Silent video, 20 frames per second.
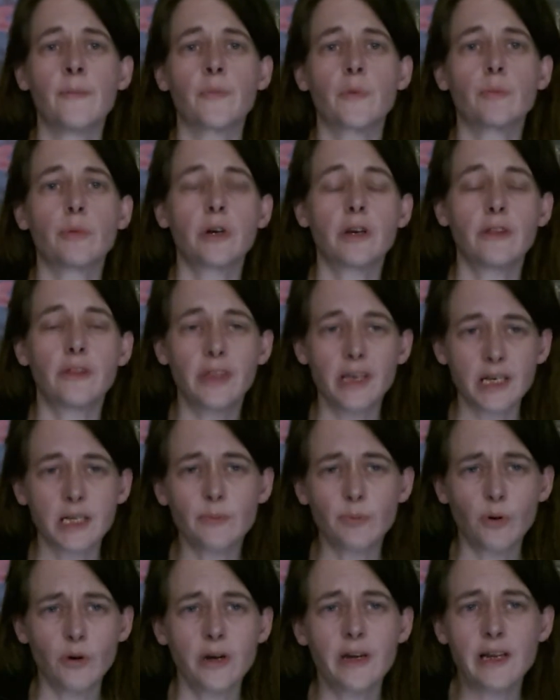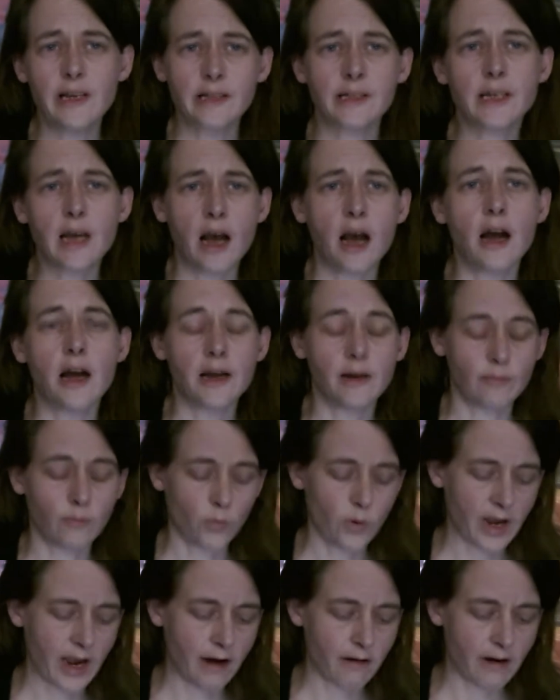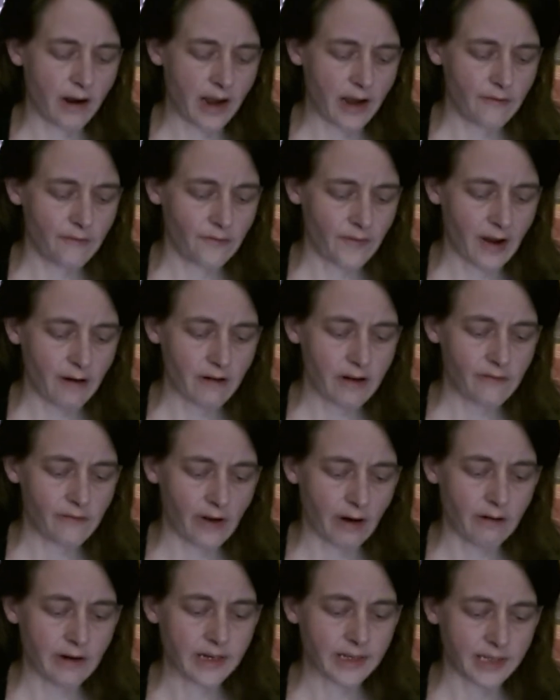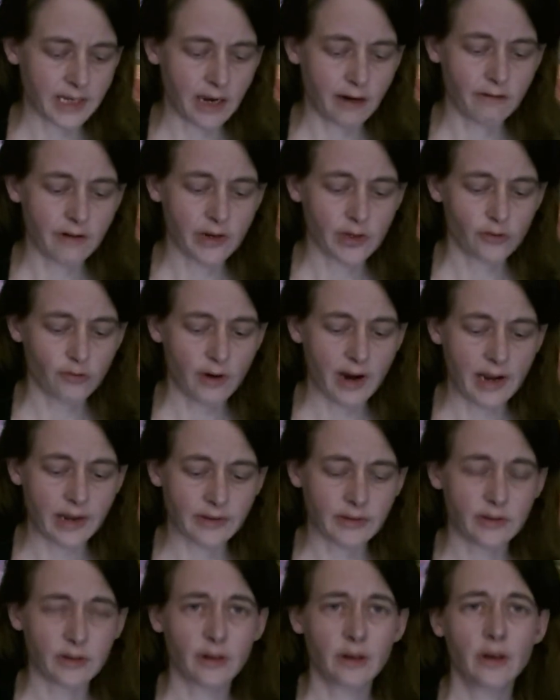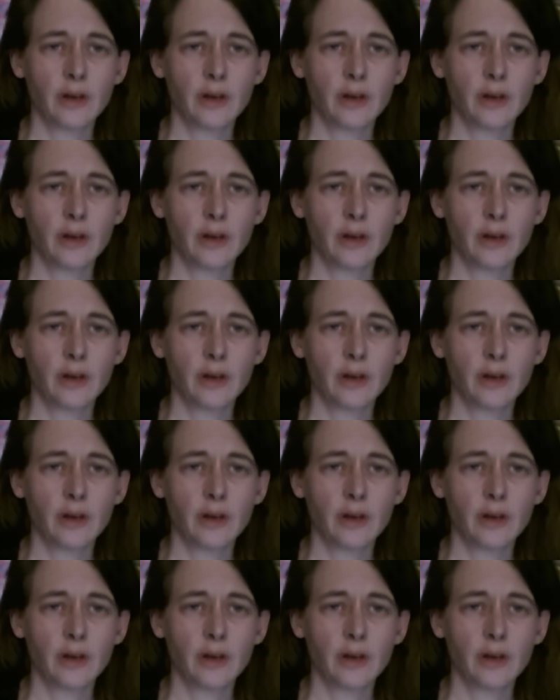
But at this point in time, we are at a very, very serious risk.